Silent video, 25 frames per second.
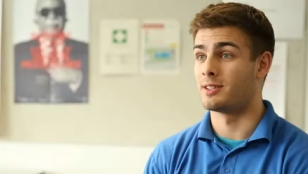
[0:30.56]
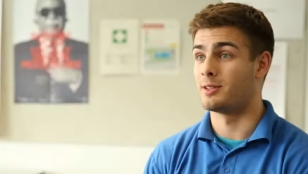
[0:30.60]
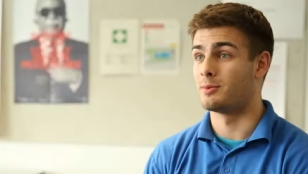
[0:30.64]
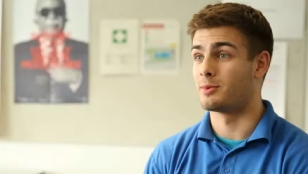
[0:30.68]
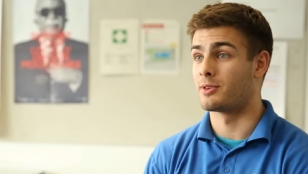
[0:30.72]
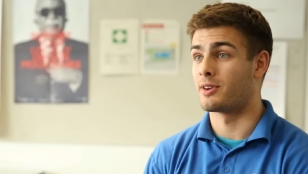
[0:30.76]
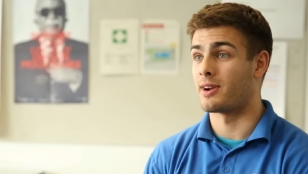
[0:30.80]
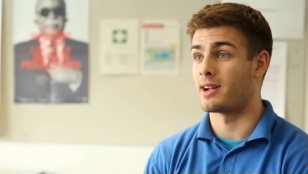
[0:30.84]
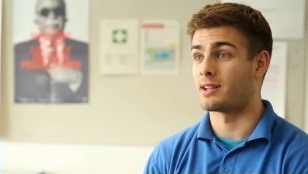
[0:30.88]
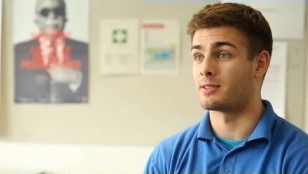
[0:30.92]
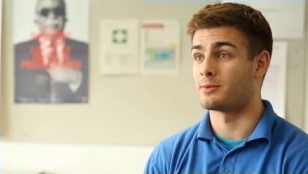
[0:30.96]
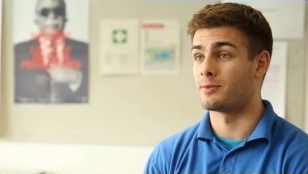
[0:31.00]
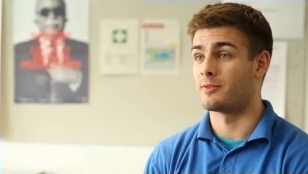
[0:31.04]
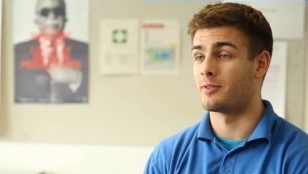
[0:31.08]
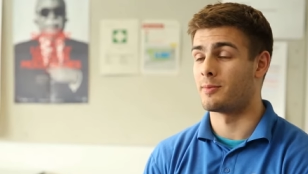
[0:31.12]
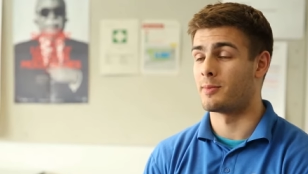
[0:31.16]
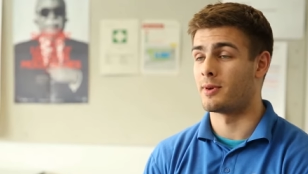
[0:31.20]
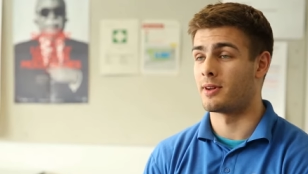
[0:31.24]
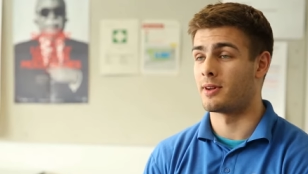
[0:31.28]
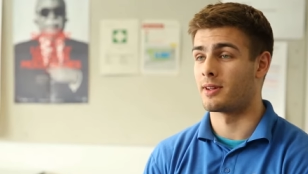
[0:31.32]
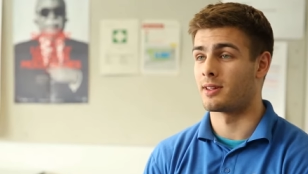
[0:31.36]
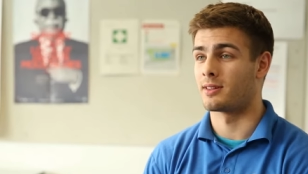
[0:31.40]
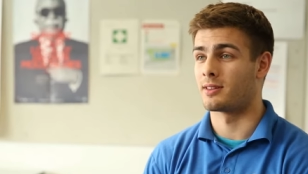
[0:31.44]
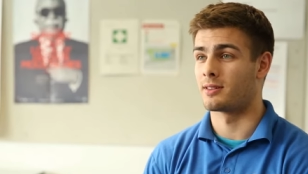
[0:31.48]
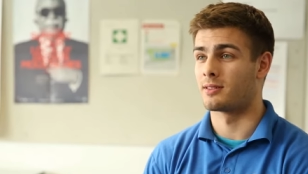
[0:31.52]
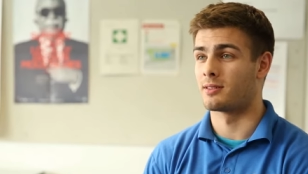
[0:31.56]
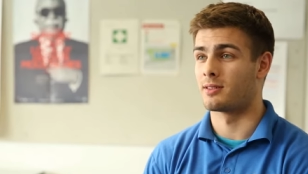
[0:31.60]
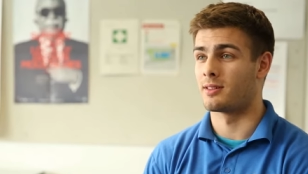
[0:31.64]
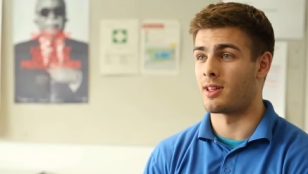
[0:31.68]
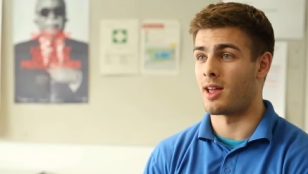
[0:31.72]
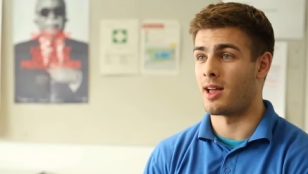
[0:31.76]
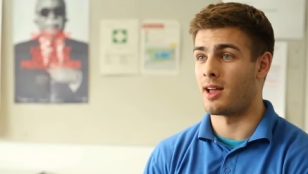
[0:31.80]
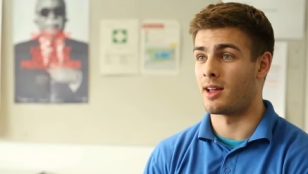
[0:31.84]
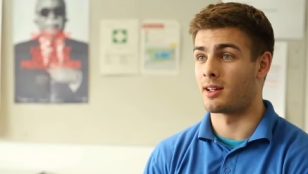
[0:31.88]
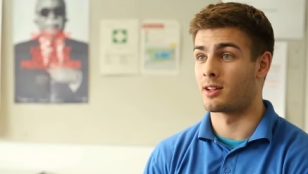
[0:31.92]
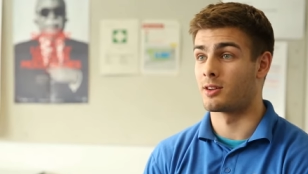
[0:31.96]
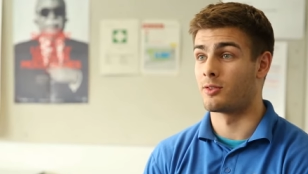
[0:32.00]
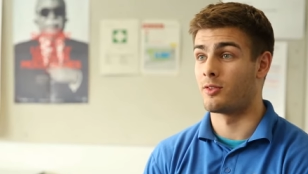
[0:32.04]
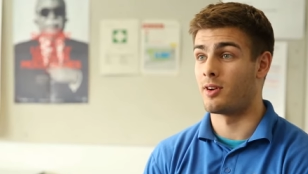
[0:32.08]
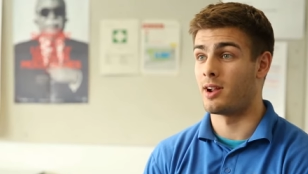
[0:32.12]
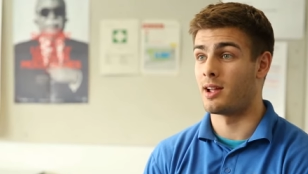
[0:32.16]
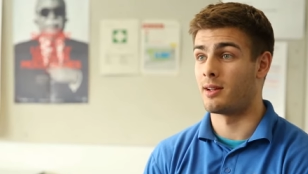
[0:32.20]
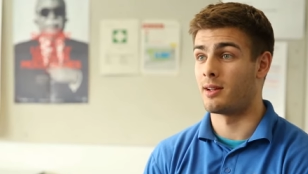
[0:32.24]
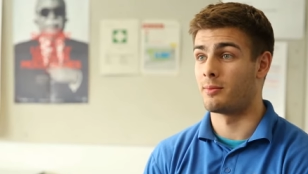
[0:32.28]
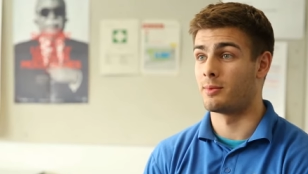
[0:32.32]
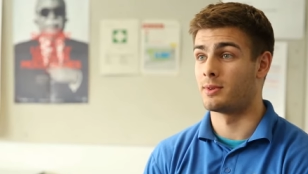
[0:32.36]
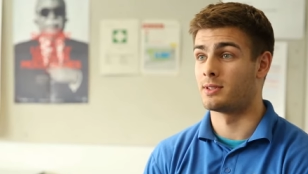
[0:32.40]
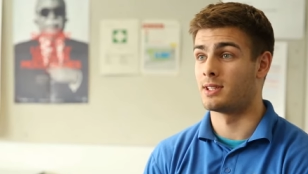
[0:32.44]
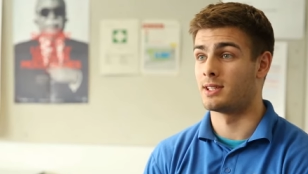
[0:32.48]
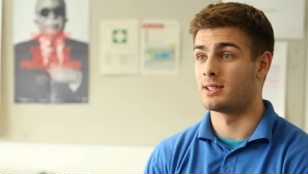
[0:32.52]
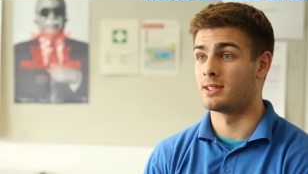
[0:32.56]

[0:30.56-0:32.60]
to progress with my uh, career which